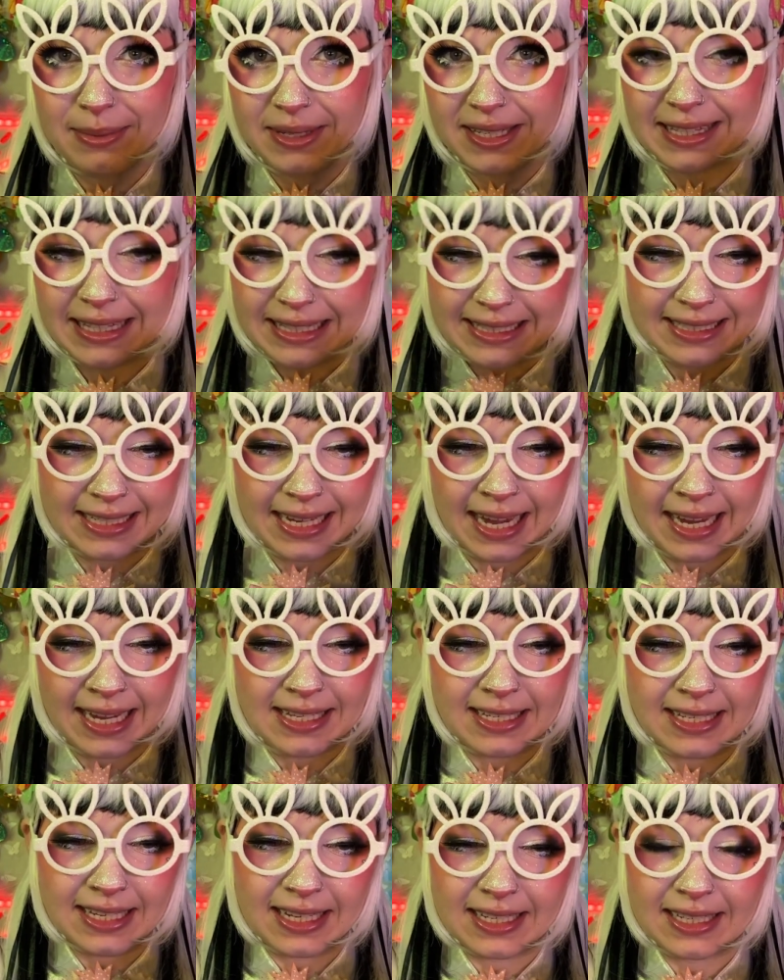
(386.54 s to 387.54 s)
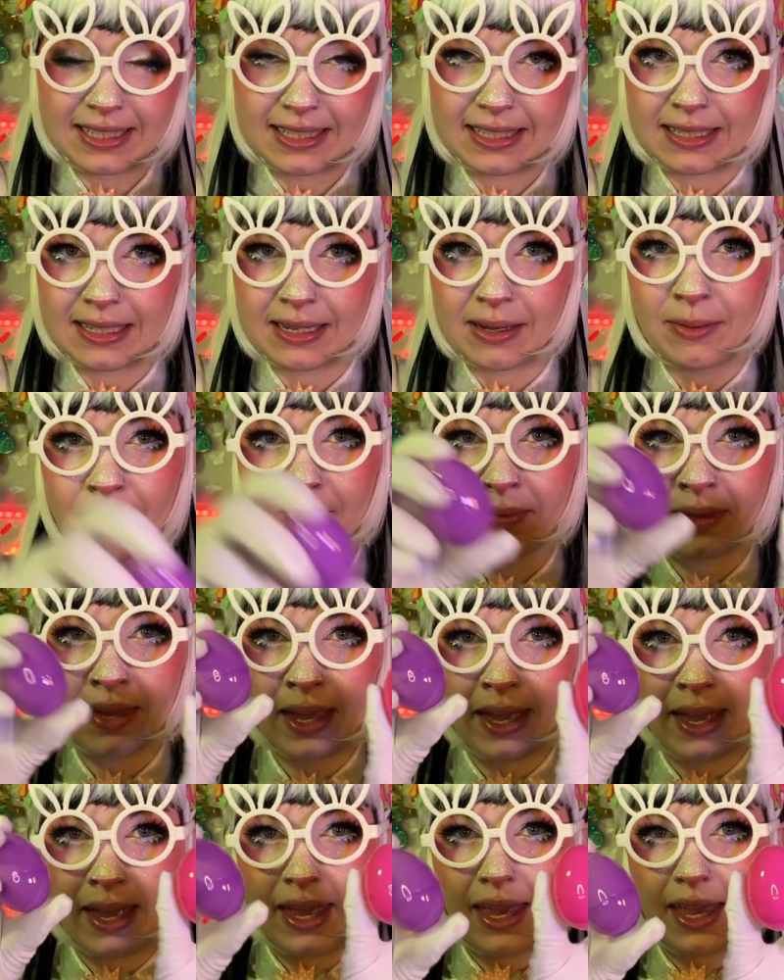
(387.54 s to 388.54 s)
and sizes.
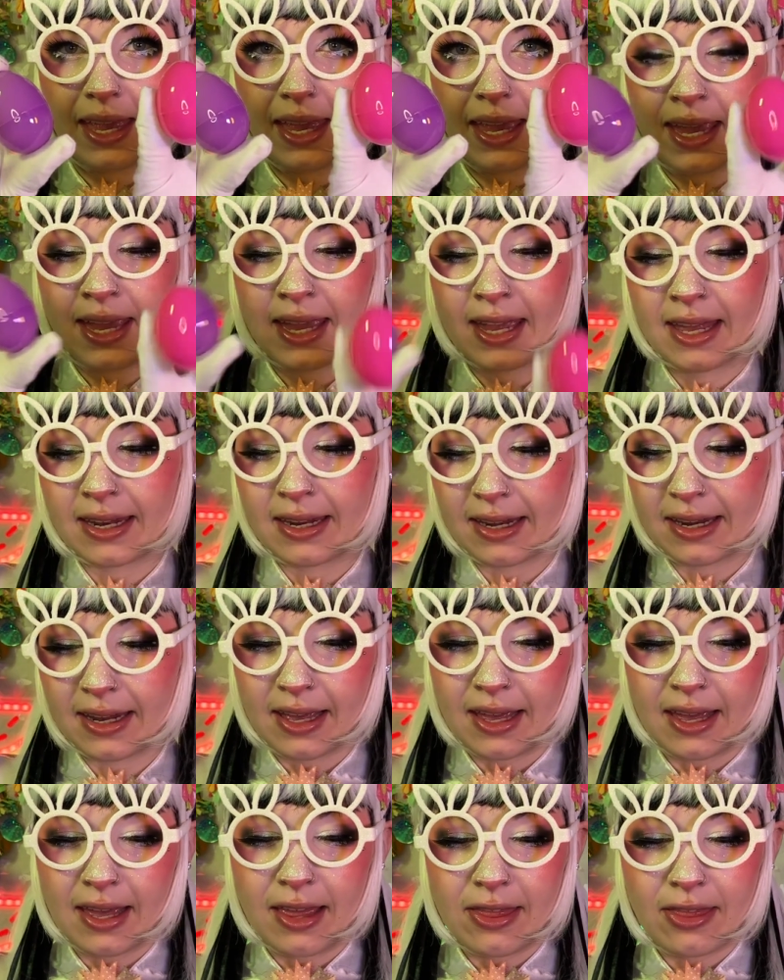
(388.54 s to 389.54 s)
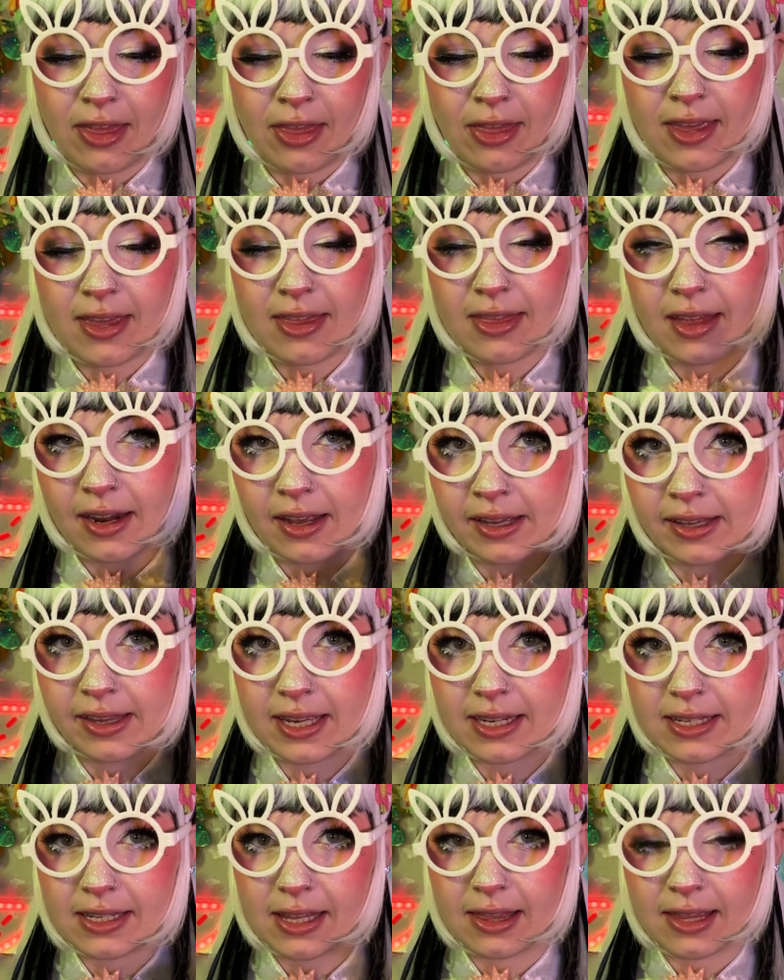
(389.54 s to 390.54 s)
And the thing that I like to
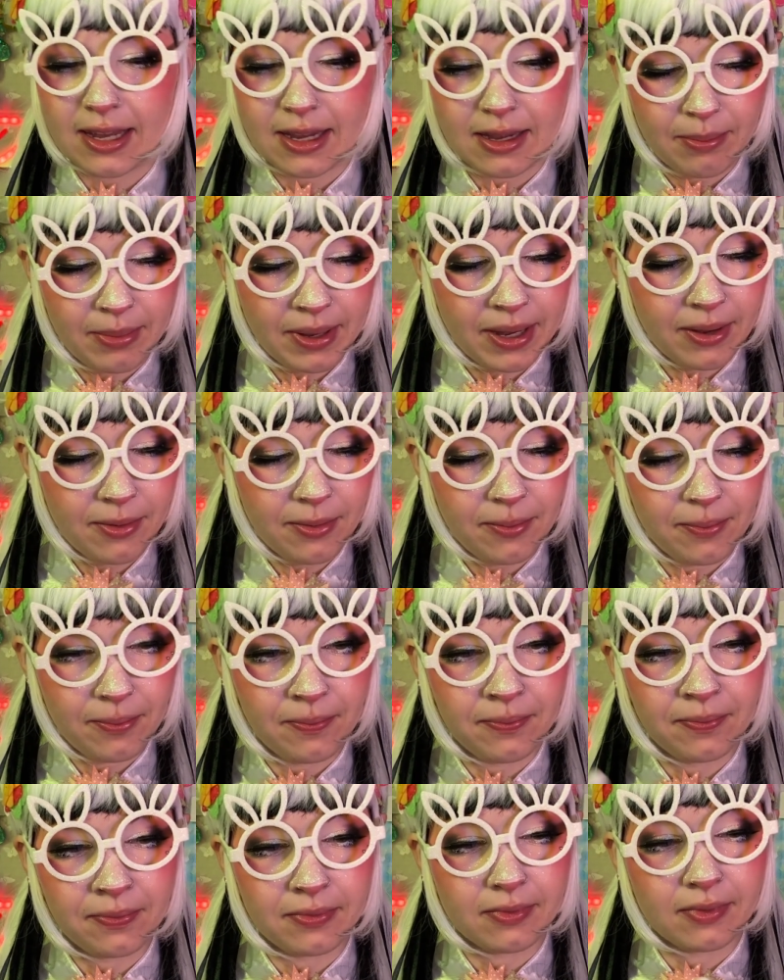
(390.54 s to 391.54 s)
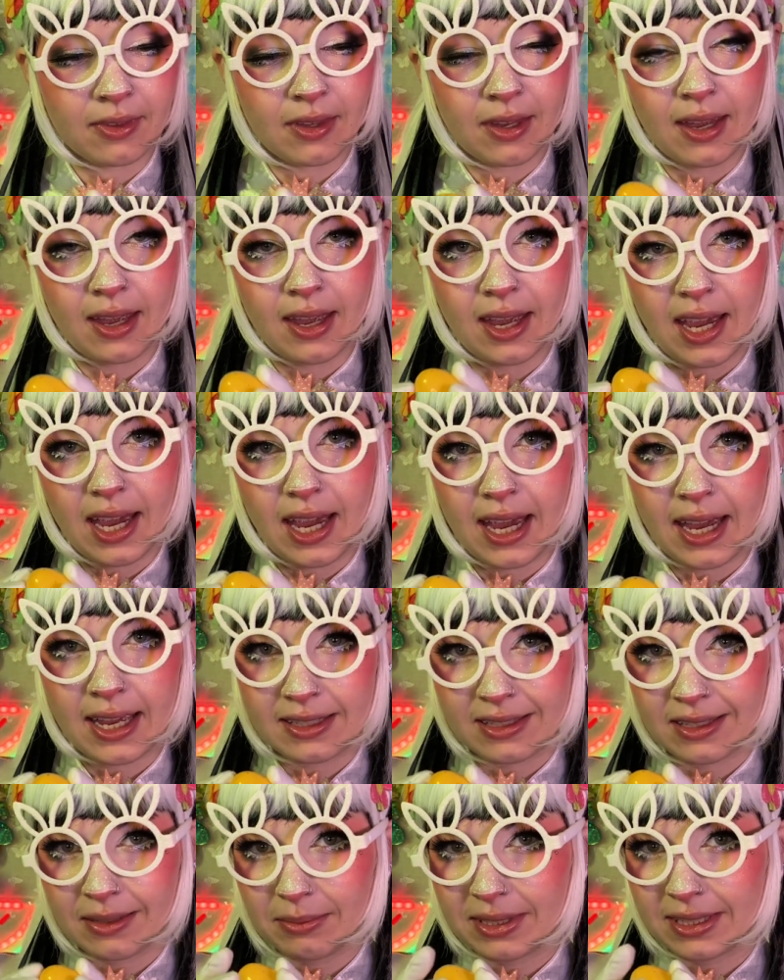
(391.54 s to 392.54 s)
think about as I'm
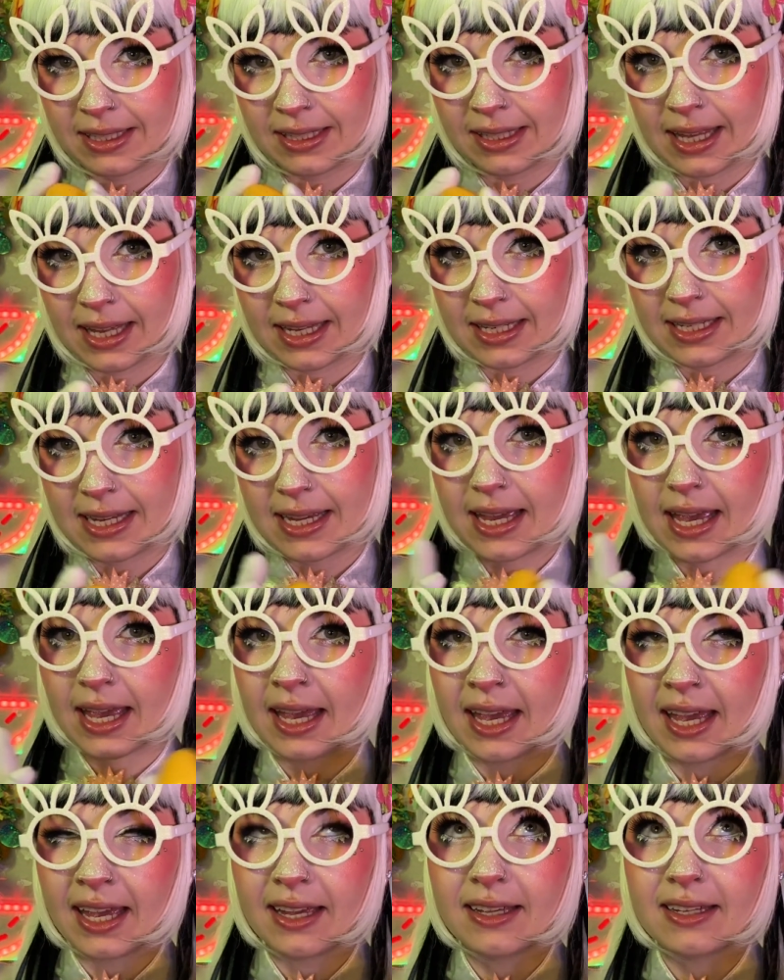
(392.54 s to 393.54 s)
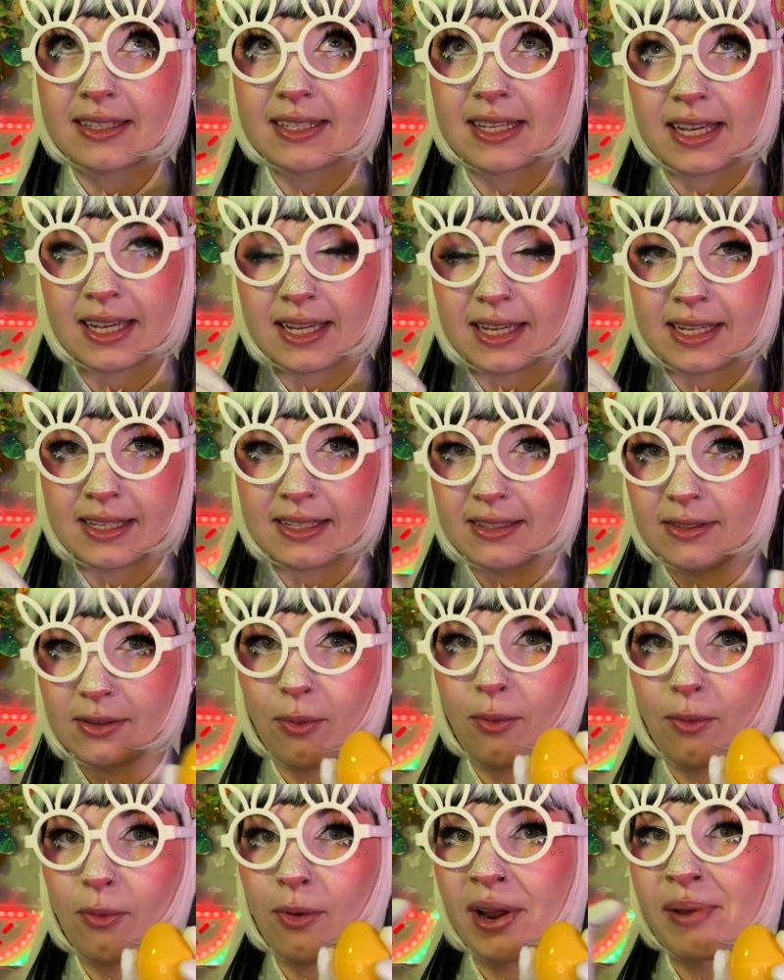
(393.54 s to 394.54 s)
selecting eggs is
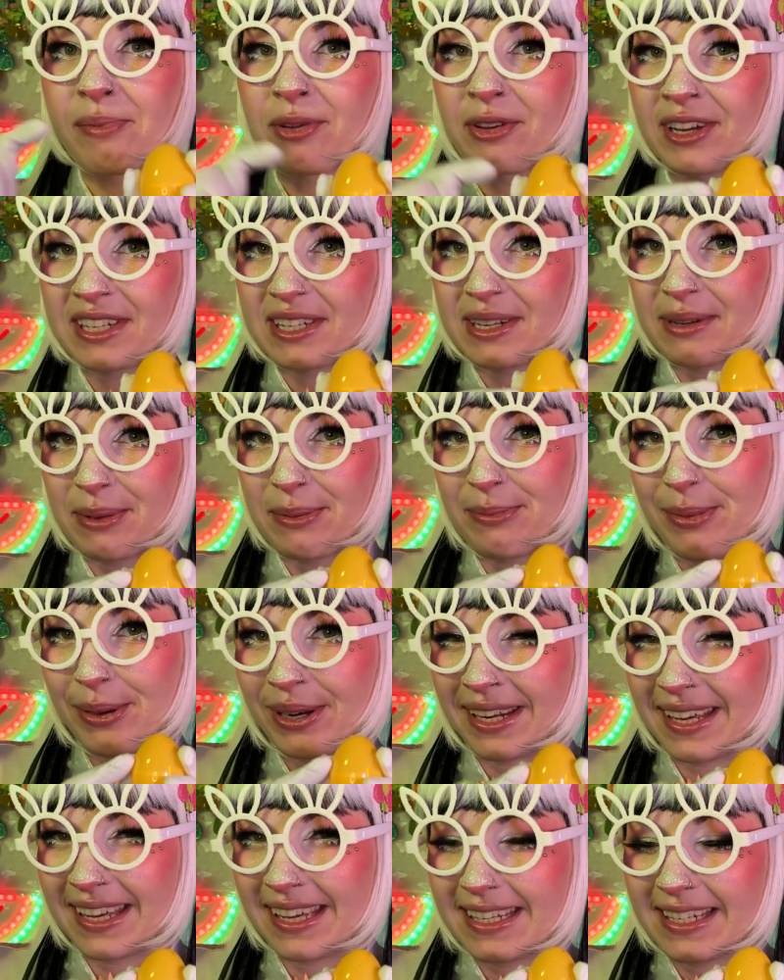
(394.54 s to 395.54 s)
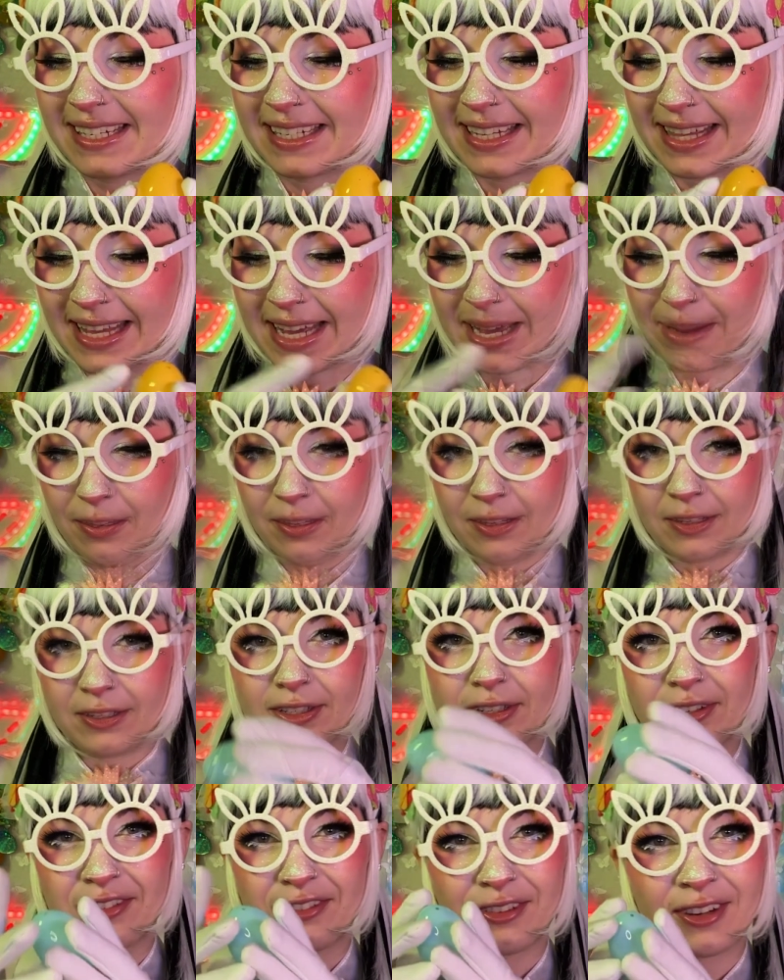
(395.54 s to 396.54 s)
what I'm going to be putting into them. So
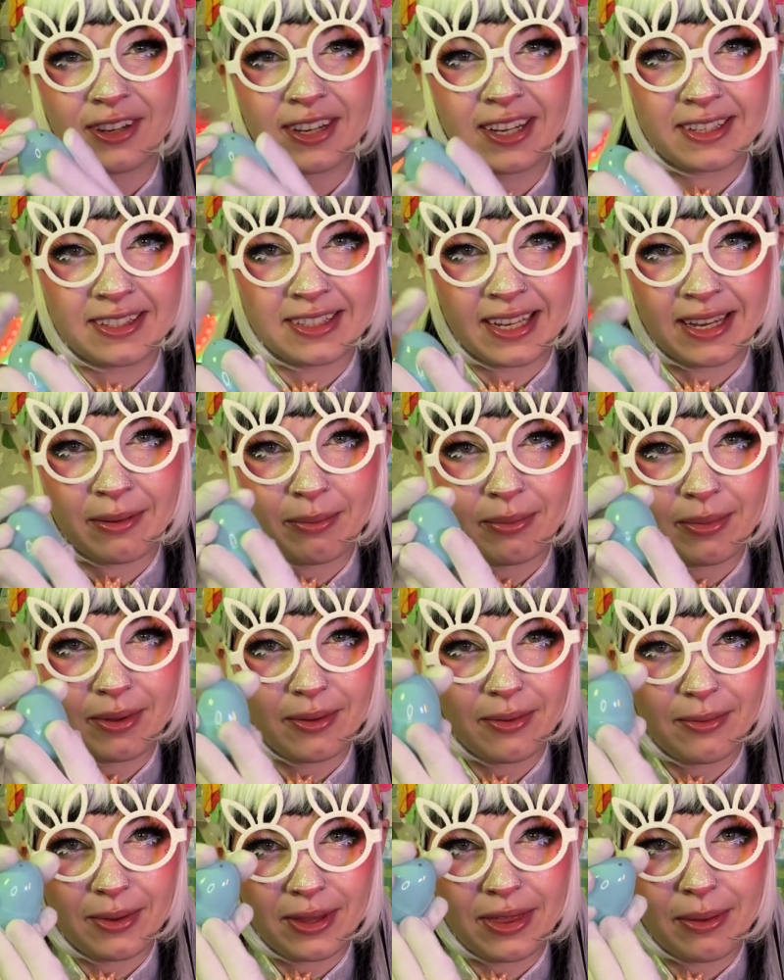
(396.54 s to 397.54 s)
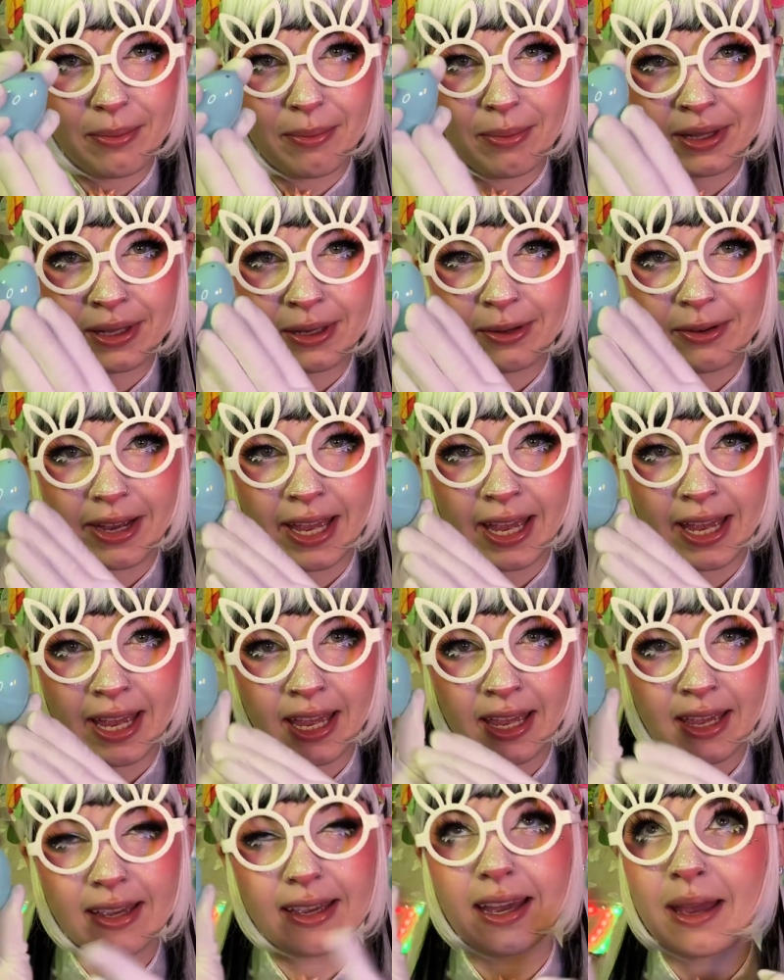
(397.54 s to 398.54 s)
for example, with a blue egg,
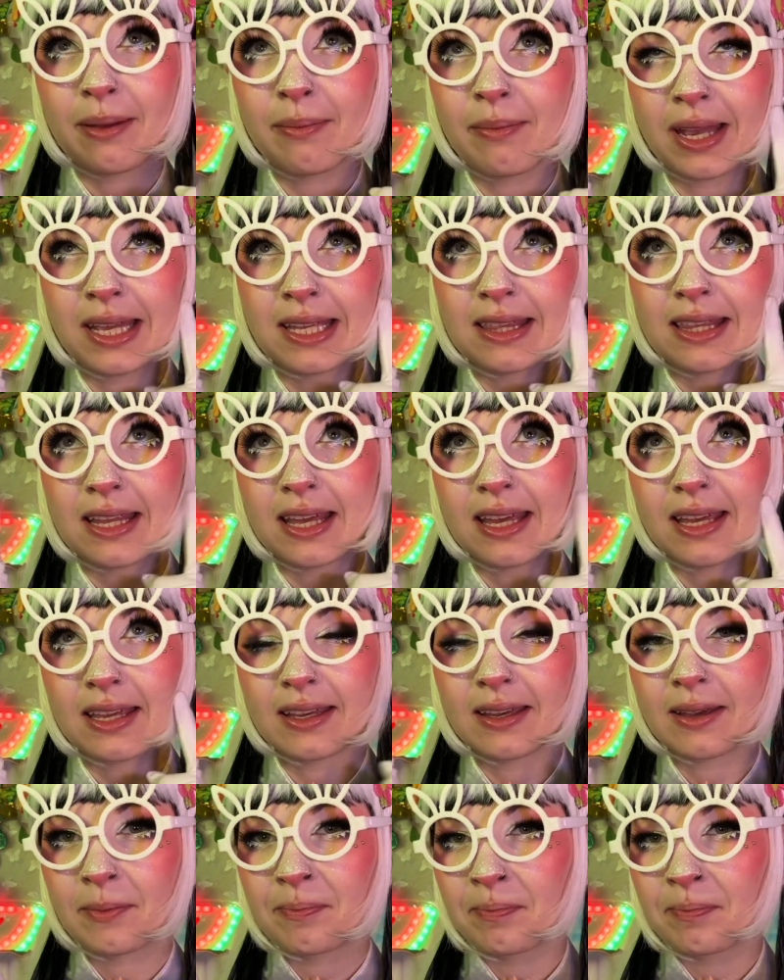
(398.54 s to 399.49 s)
I might think,